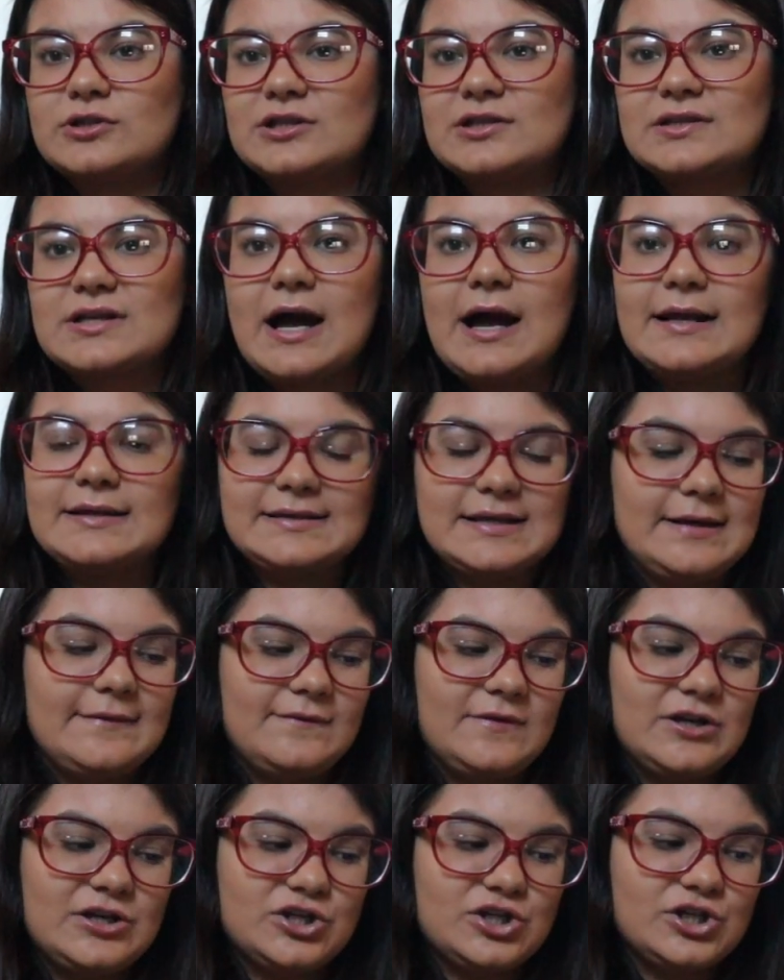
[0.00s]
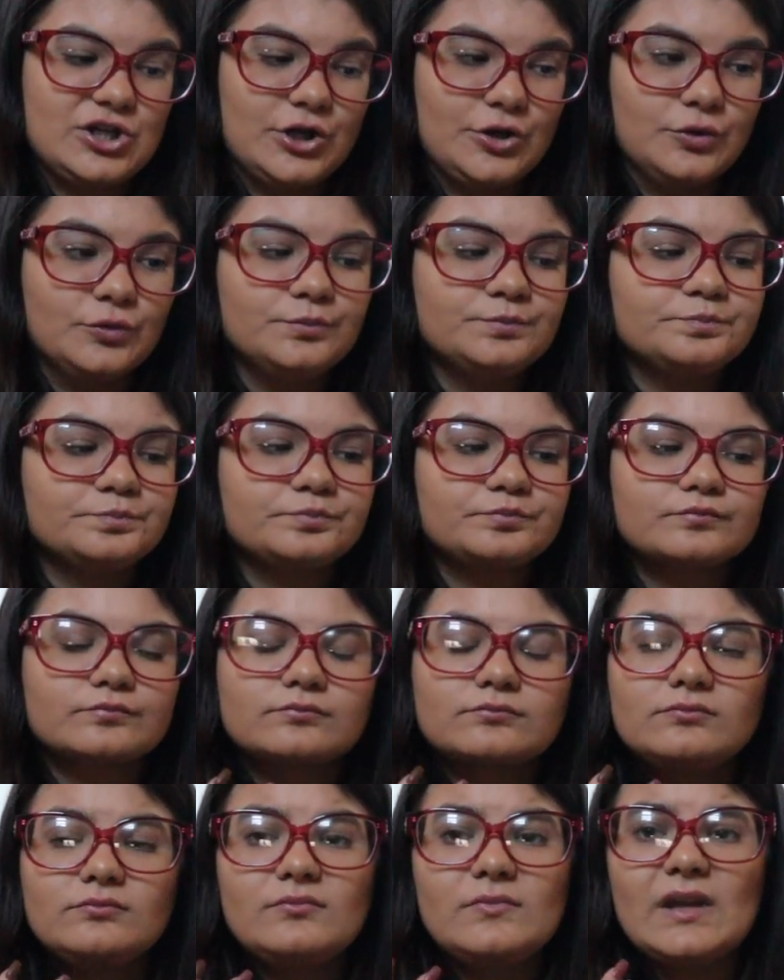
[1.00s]
to size in this shoe
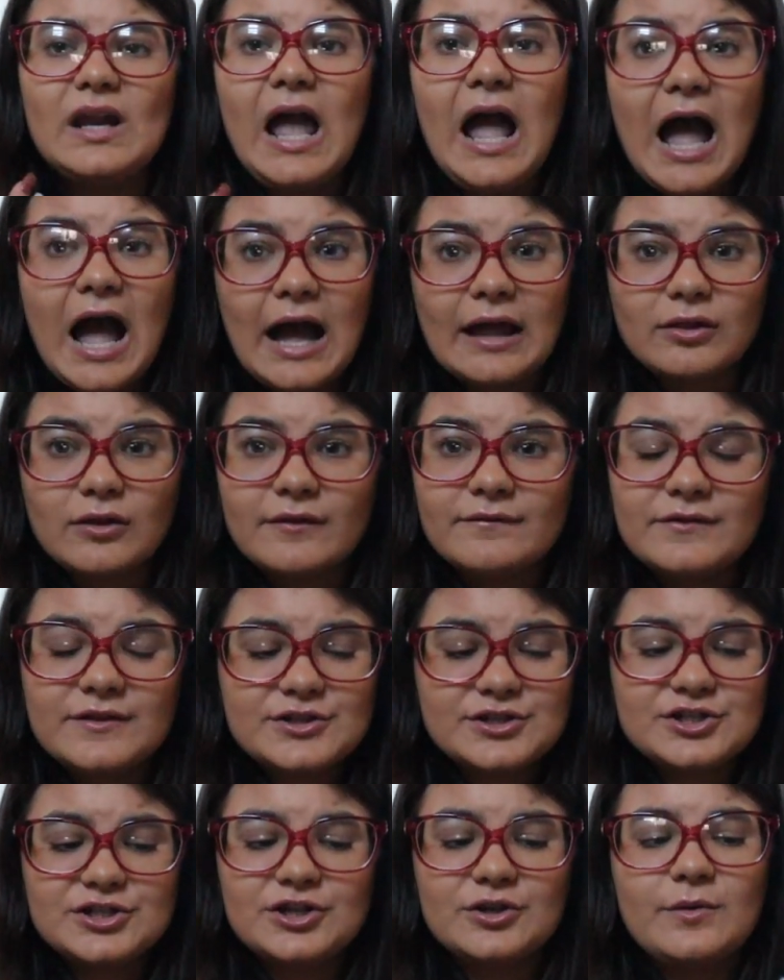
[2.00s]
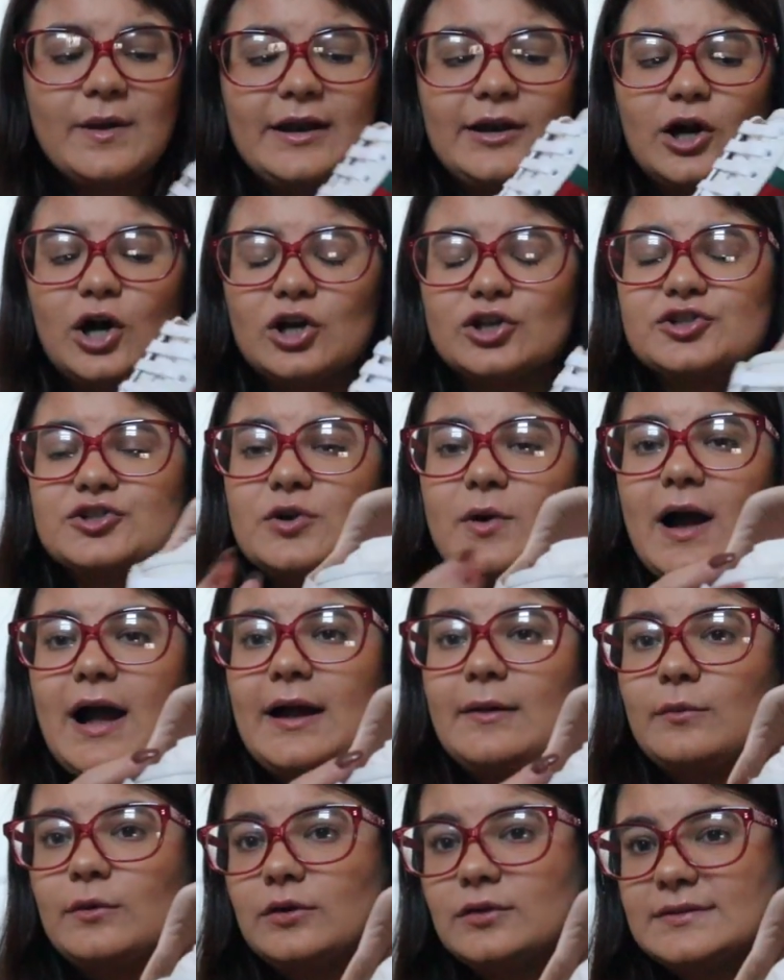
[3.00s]
I love this shoe and also
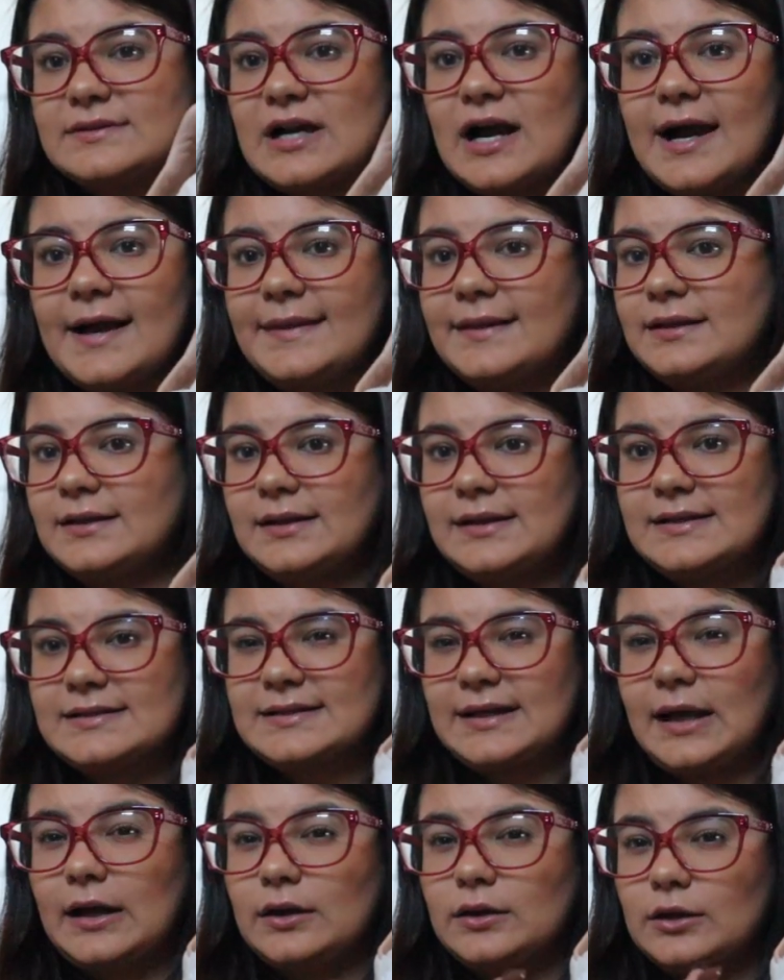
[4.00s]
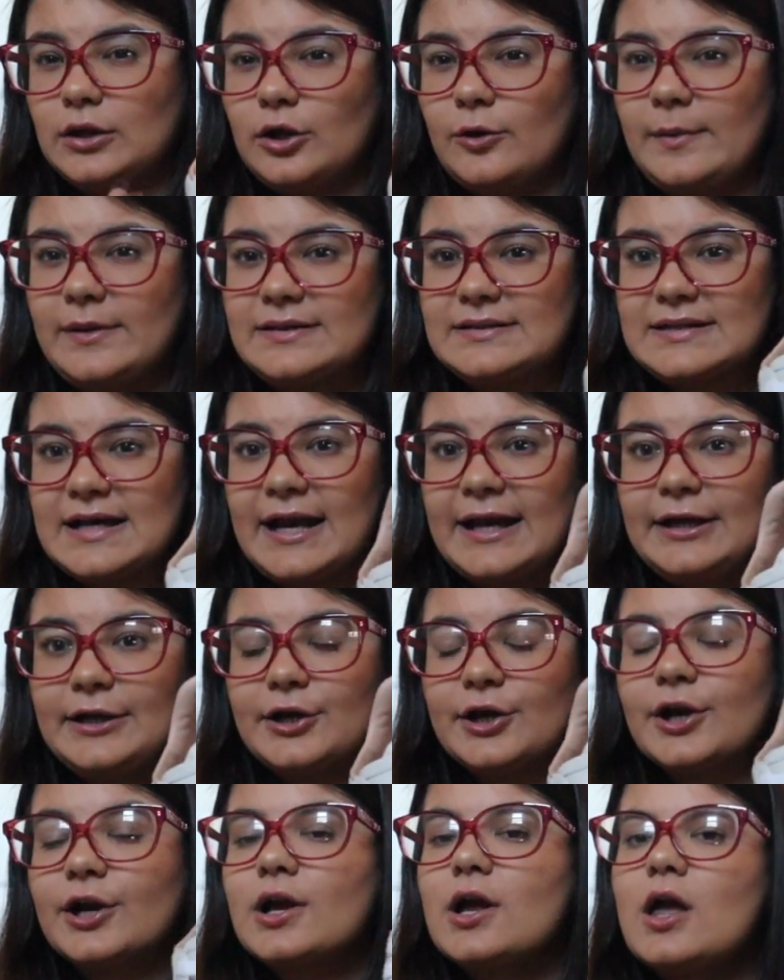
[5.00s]
I will tie the lace like a little bit
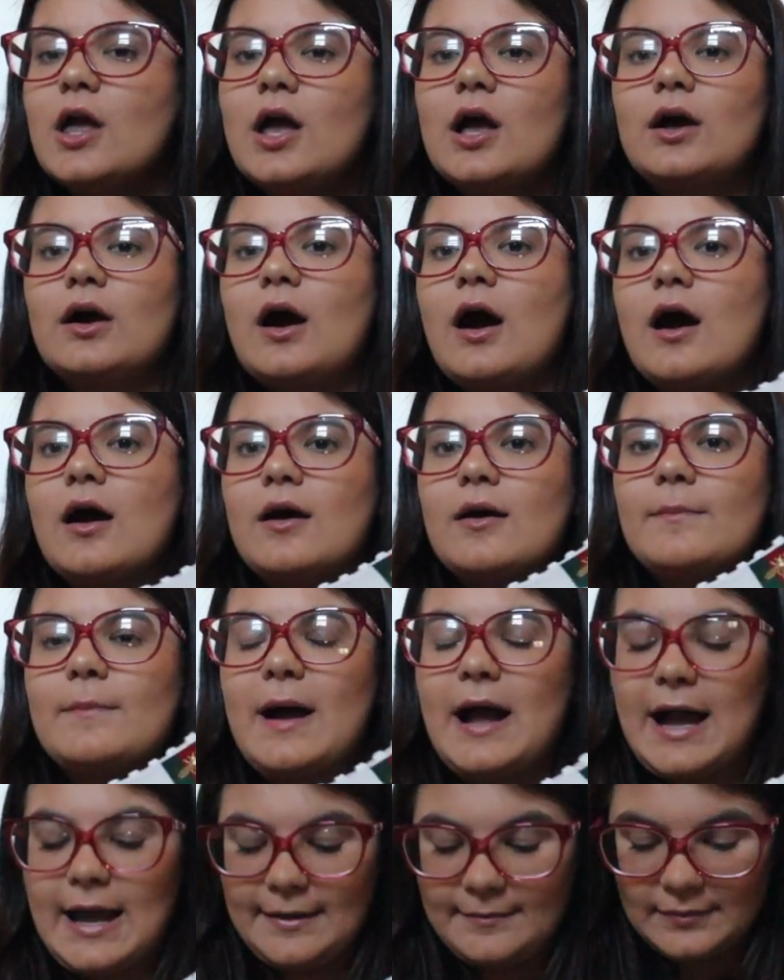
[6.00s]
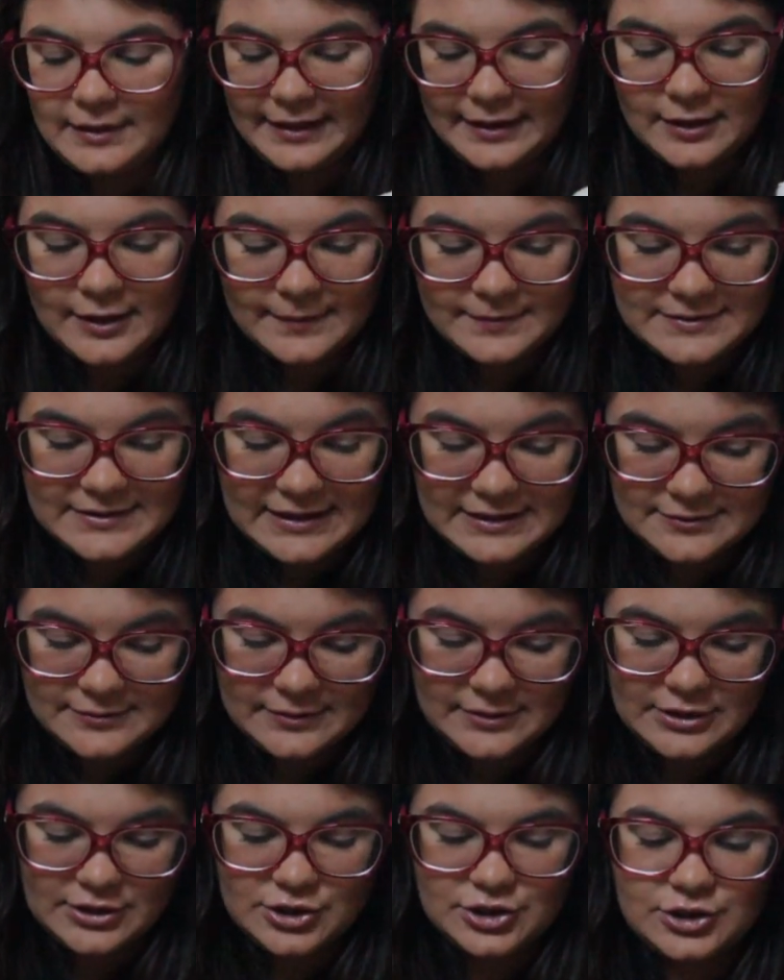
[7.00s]
tighter um, I'm like obsessed
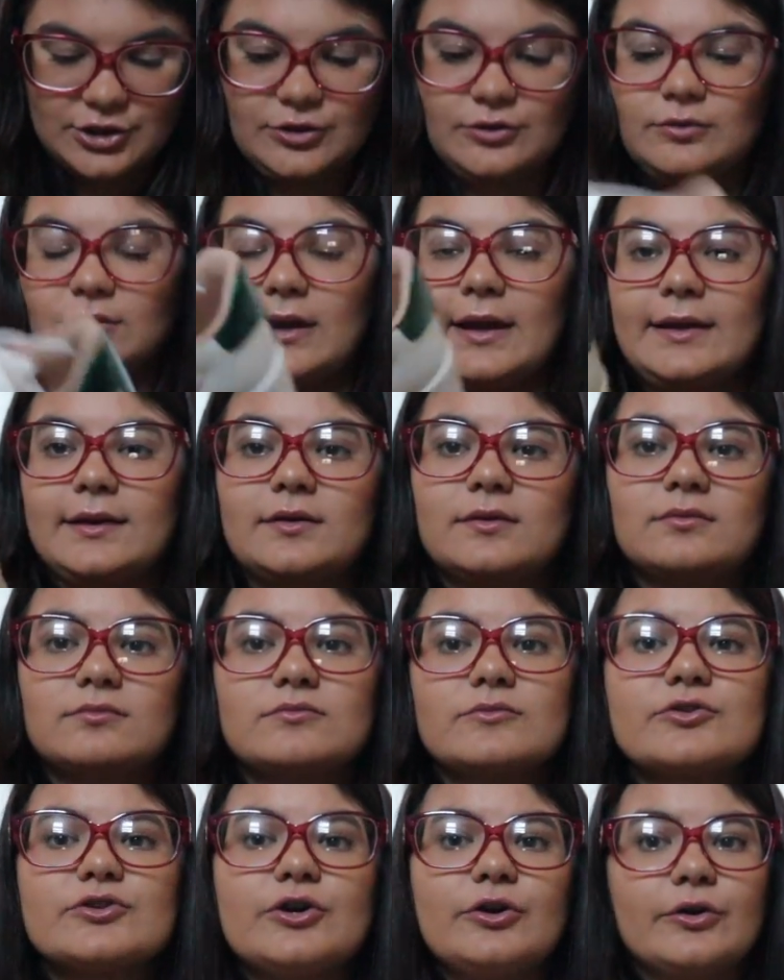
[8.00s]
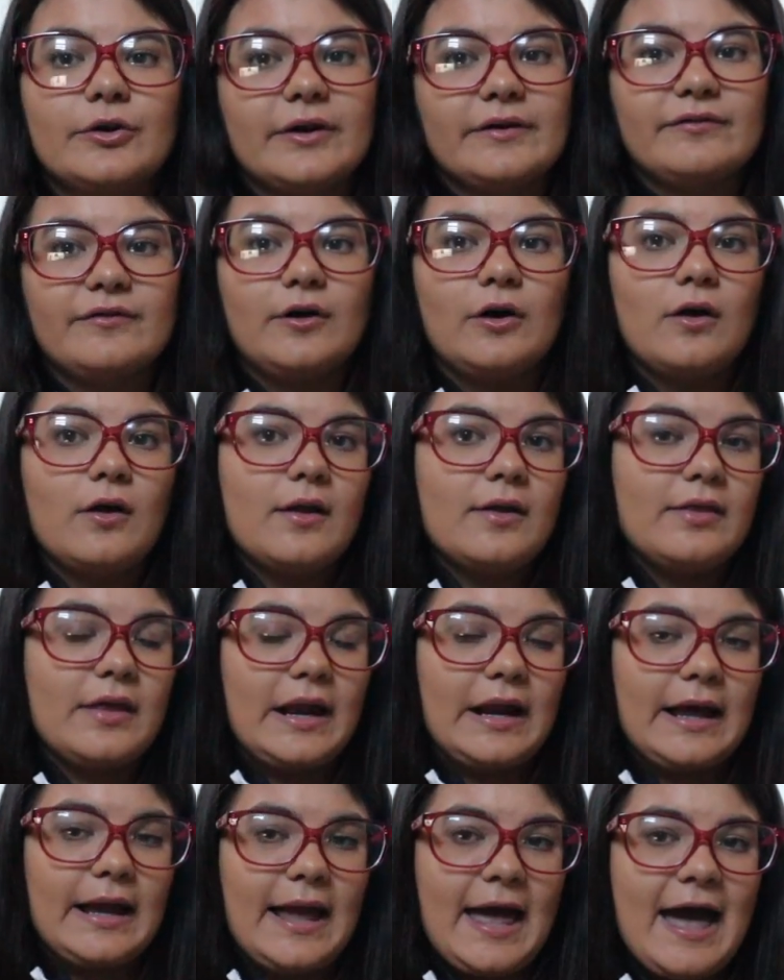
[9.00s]
with this shoe. Like so grateful
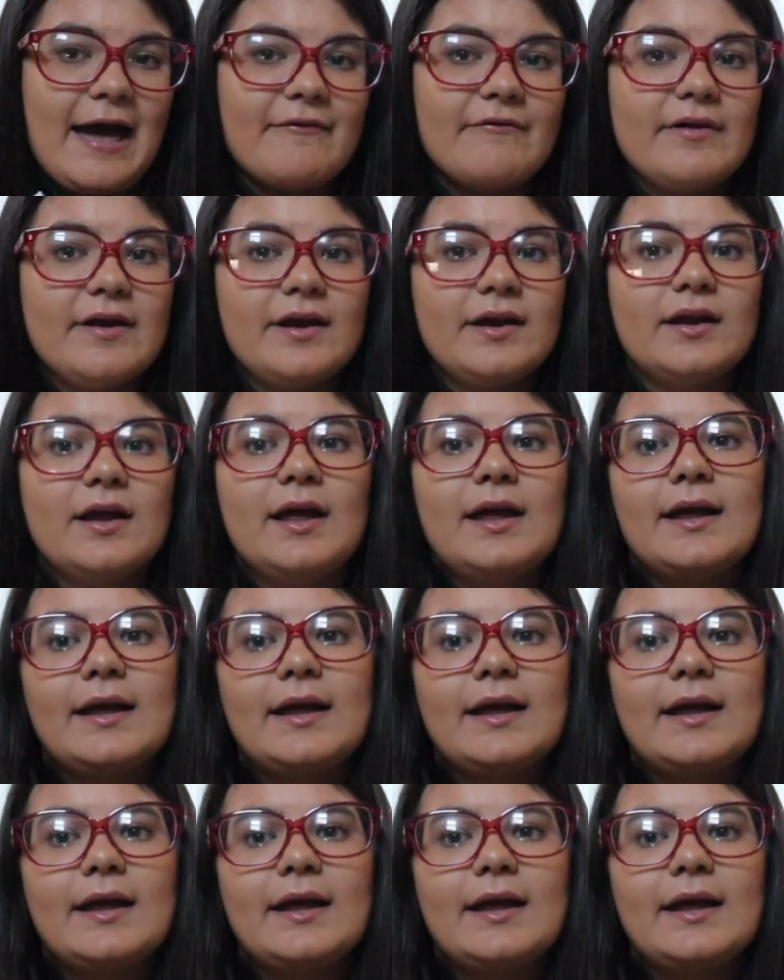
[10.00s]
that I have it.